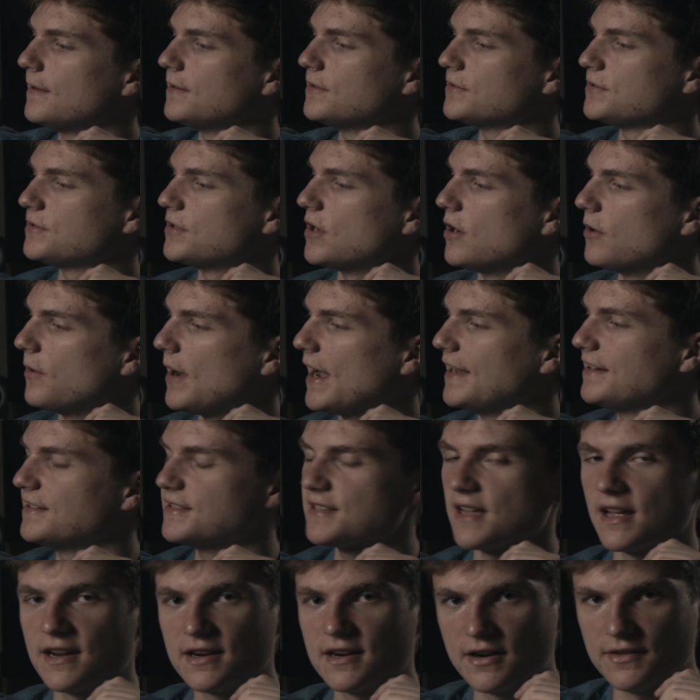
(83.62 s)
So I
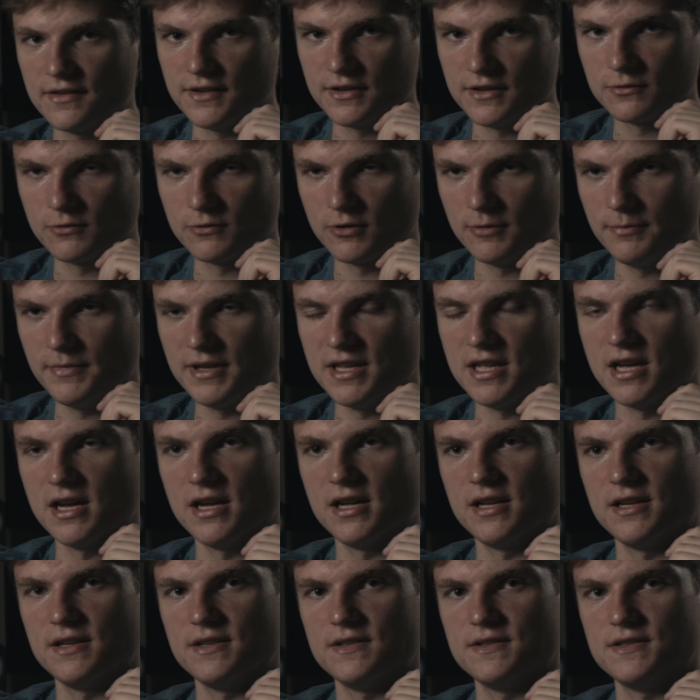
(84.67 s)
decided on this one
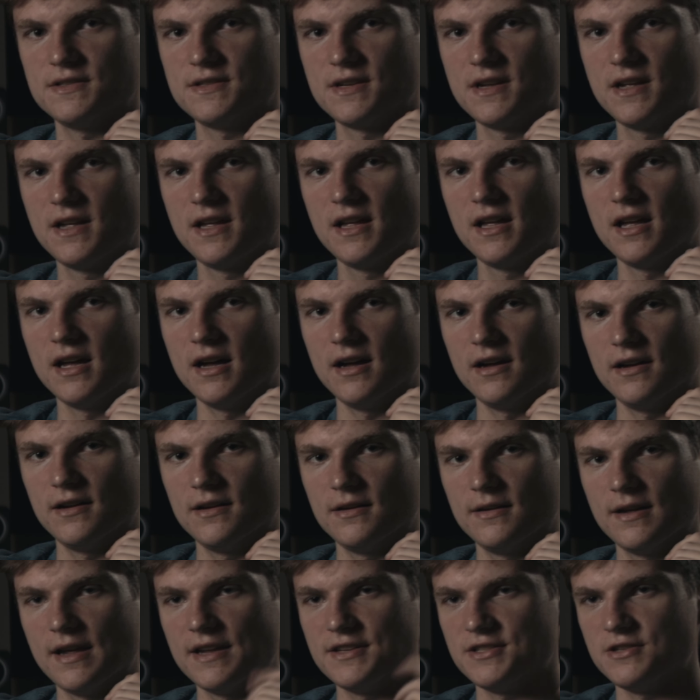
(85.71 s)
because,
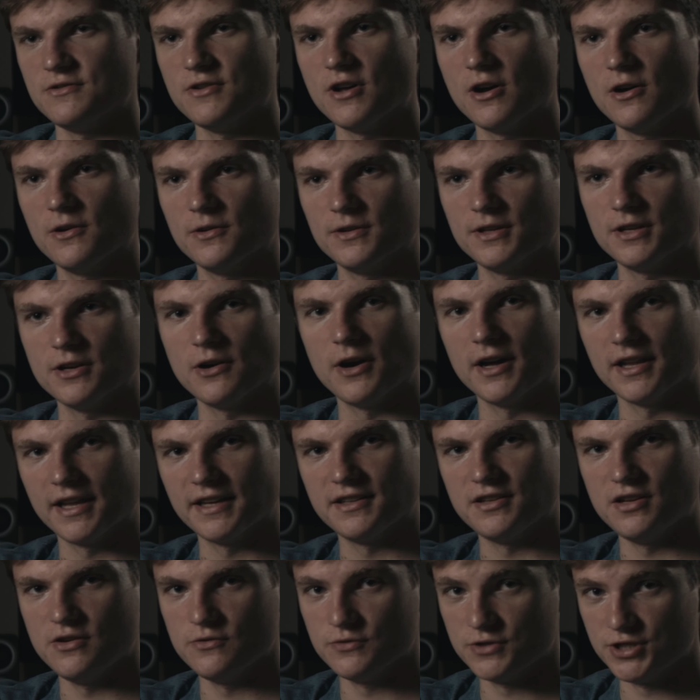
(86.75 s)
as I like
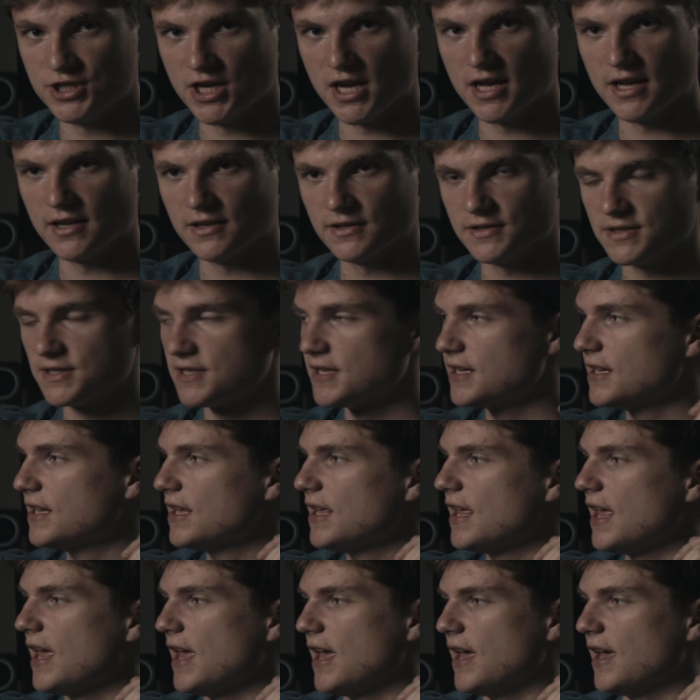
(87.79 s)
to use gels,
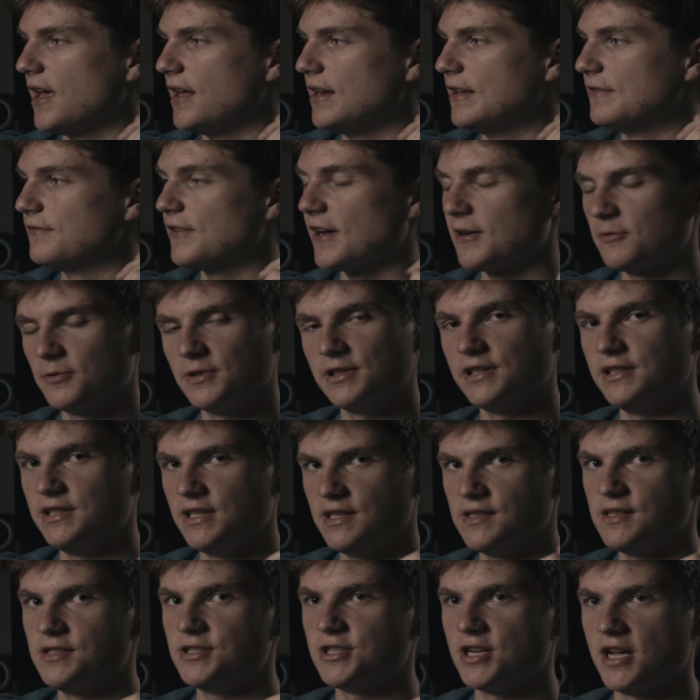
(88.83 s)
and if I really need
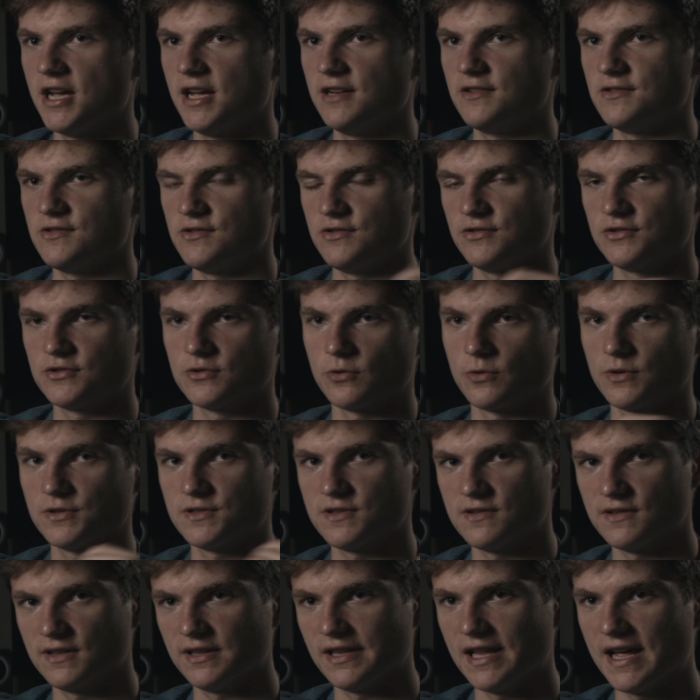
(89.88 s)
to change the source
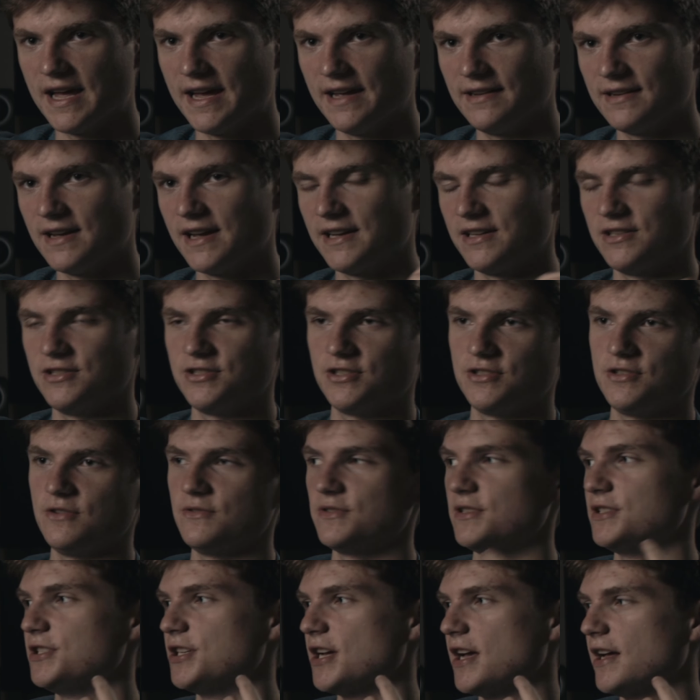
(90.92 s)
of the light, I can just use
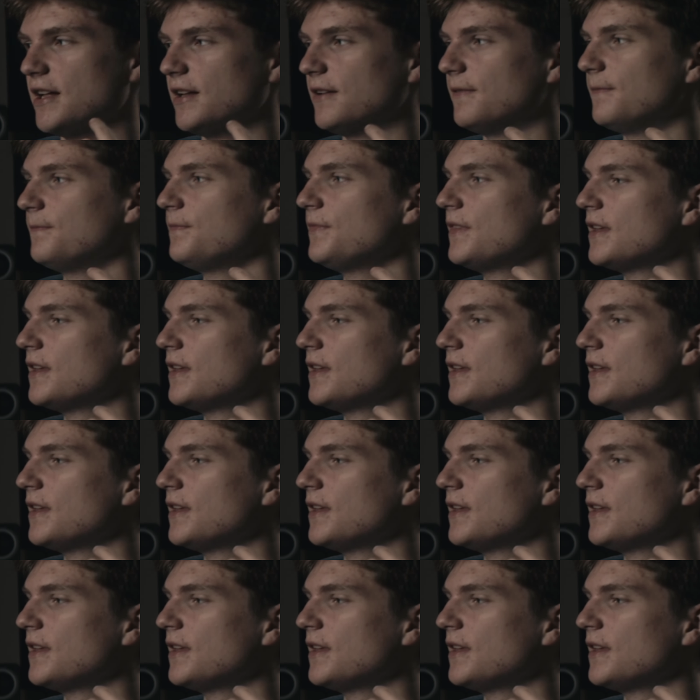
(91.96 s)
a gel.